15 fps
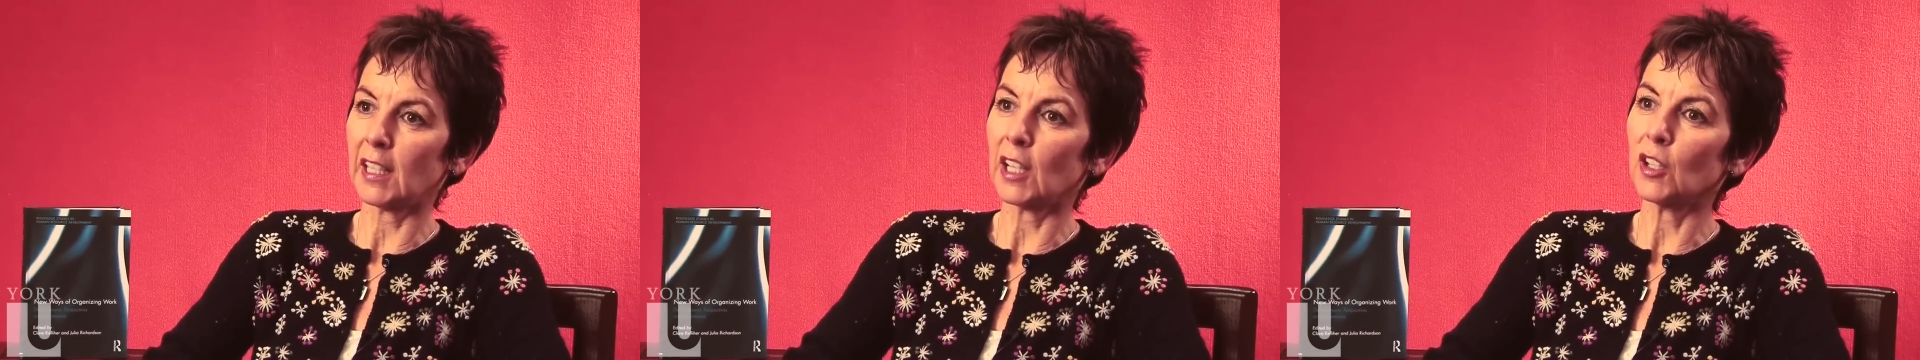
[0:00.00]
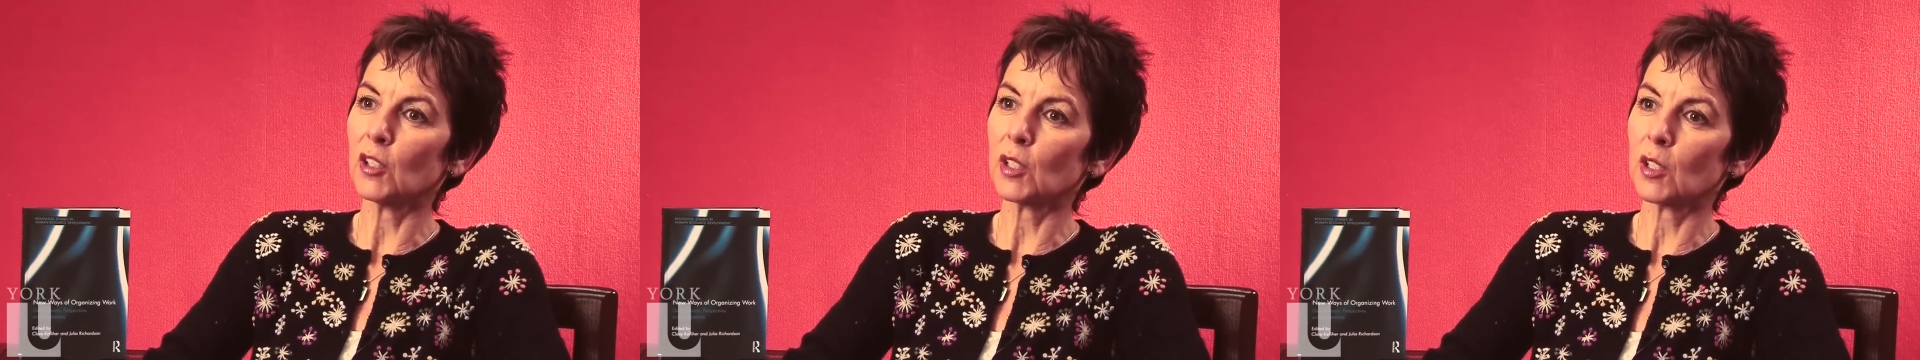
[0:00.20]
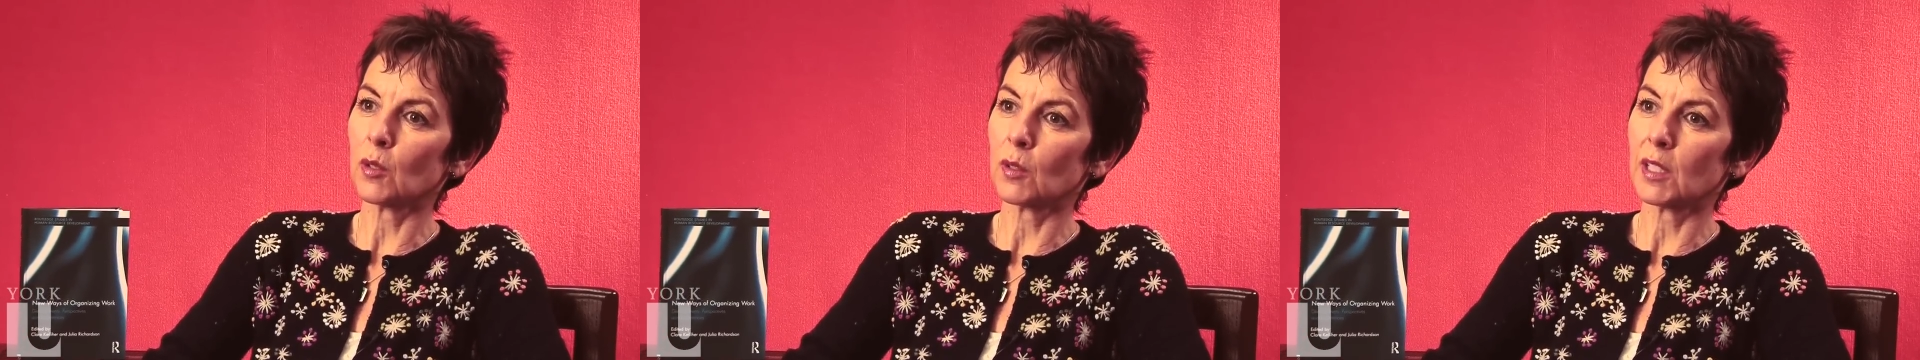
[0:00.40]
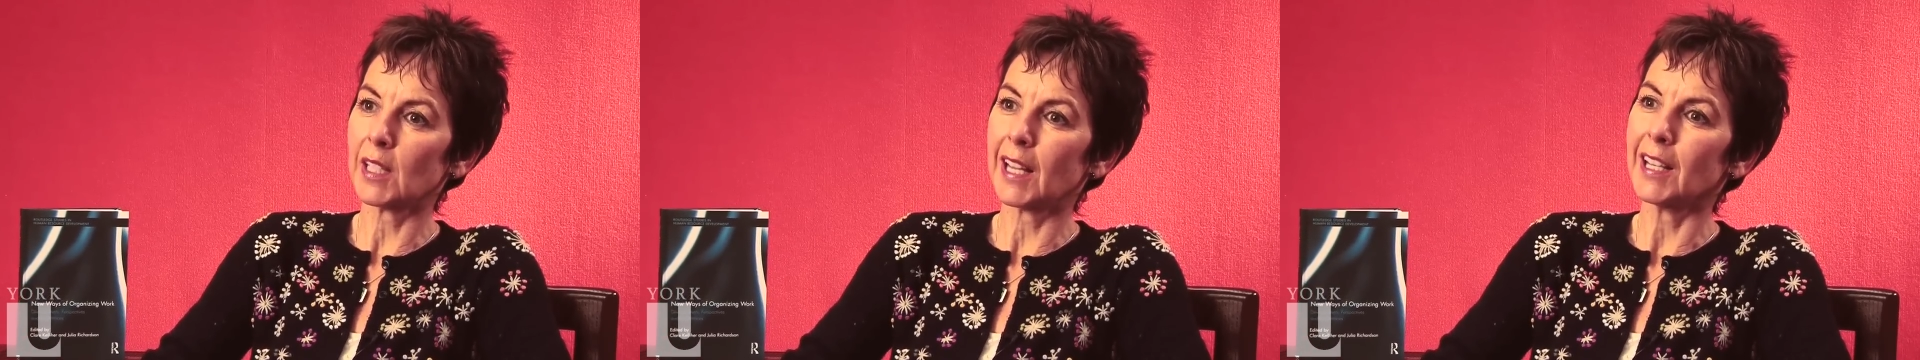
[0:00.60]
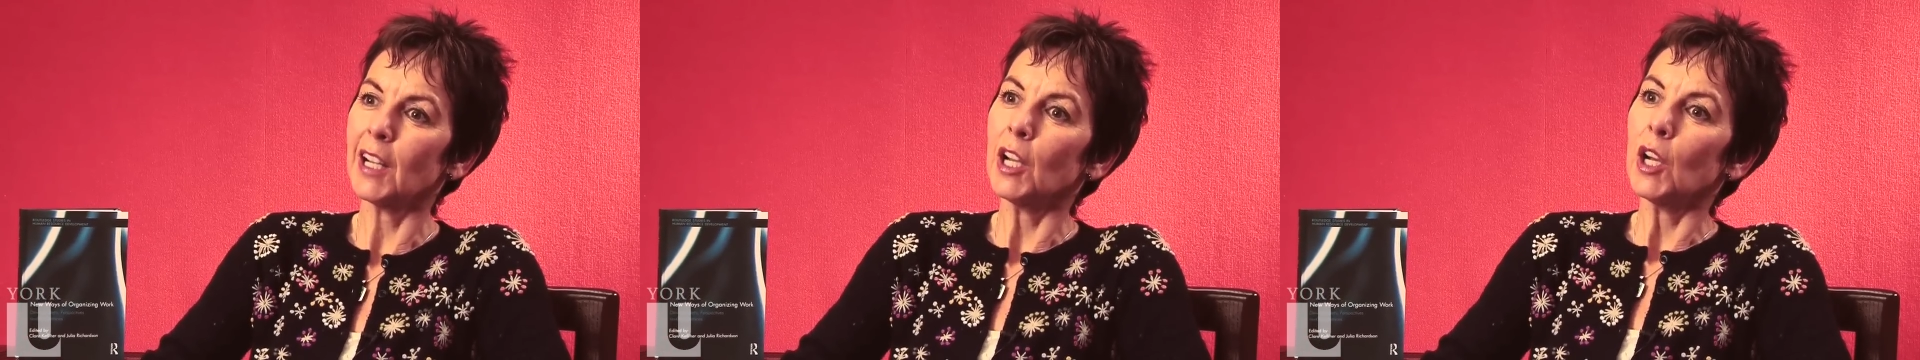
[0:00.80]
They also
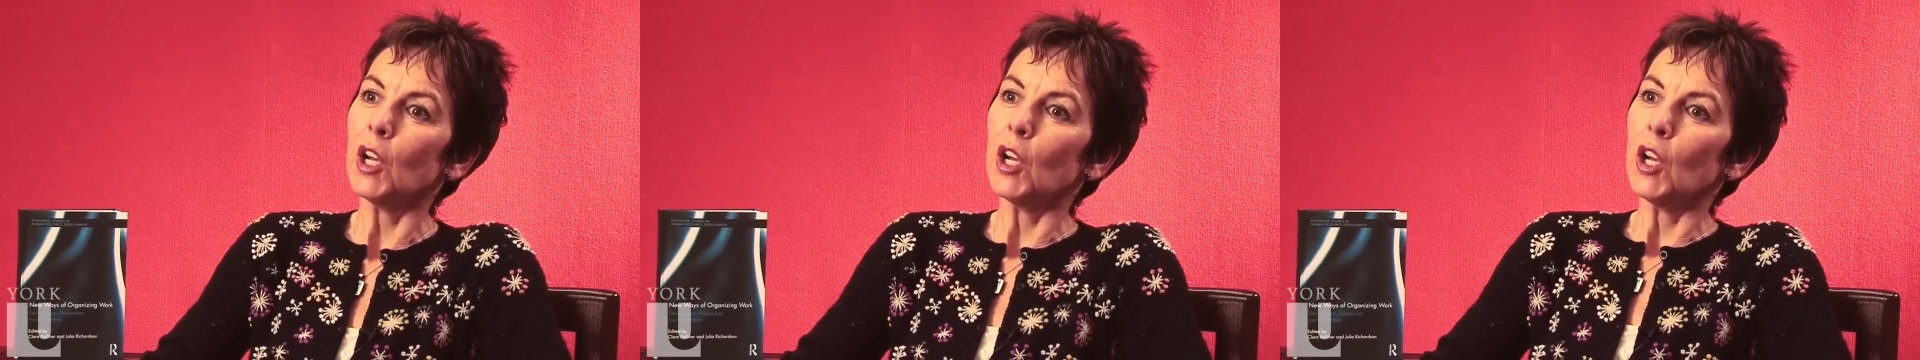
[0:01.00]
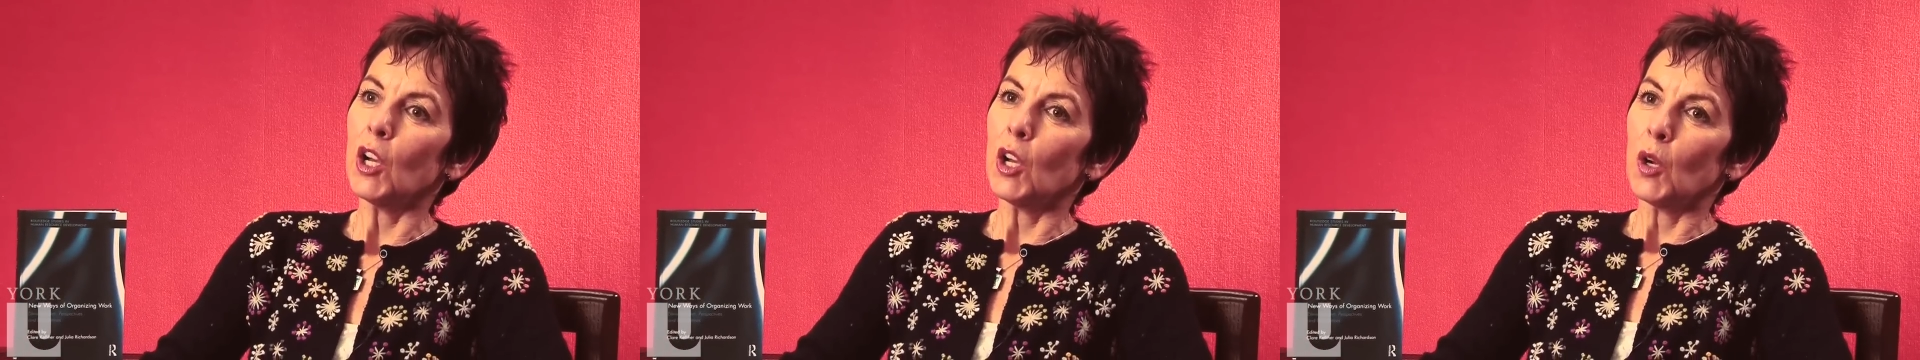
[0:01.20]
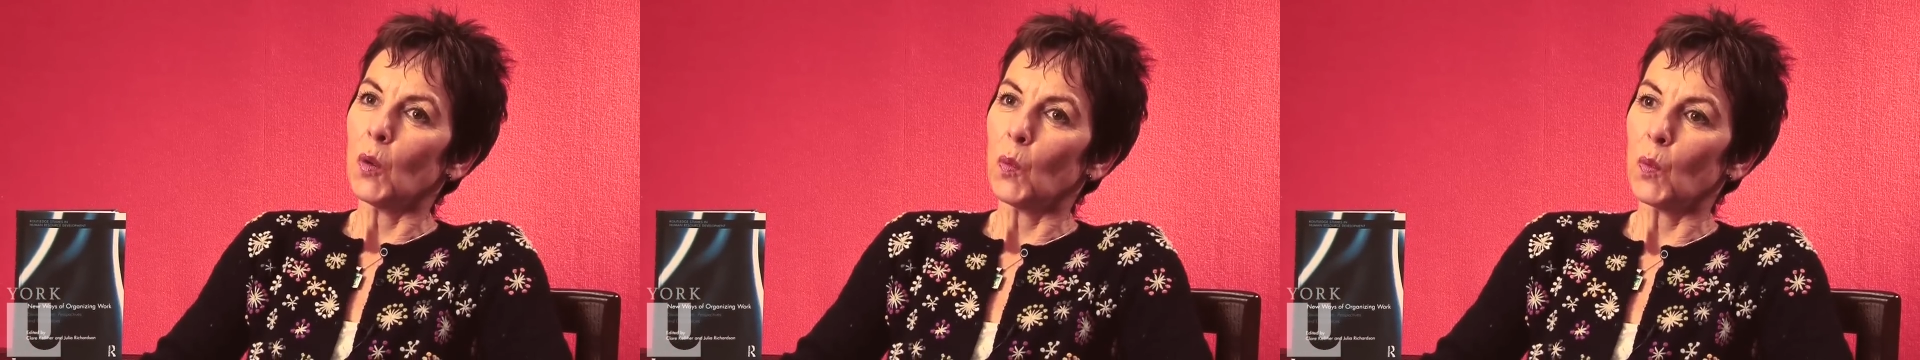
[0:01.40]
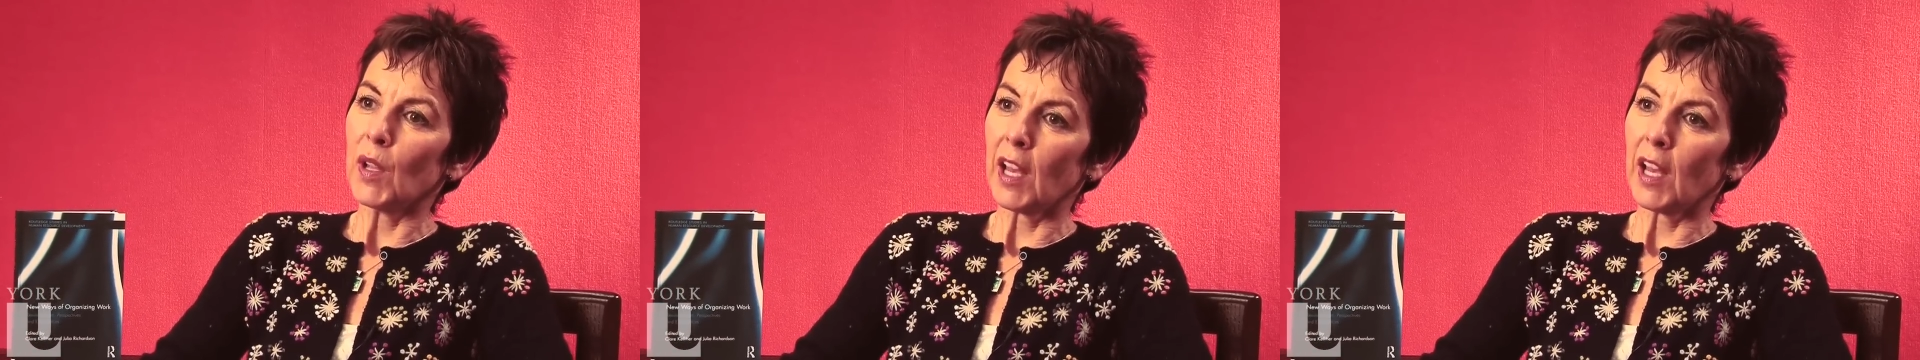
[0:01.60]
said, we